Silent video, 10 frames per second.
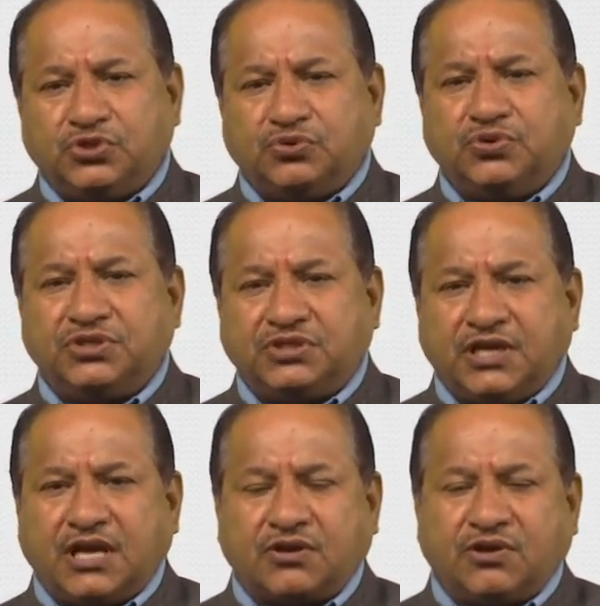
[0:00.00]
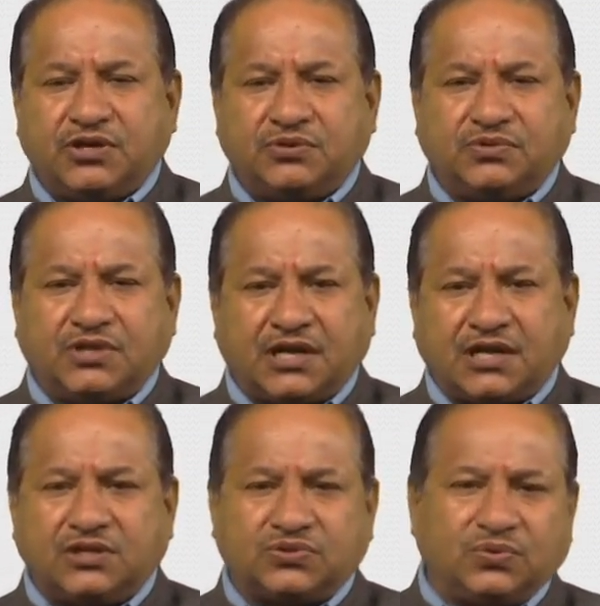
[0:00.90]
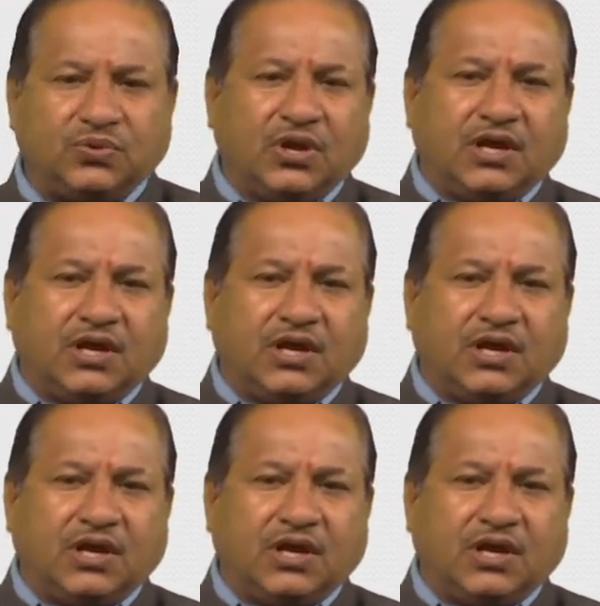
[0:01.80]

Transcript: unit 3, according to that also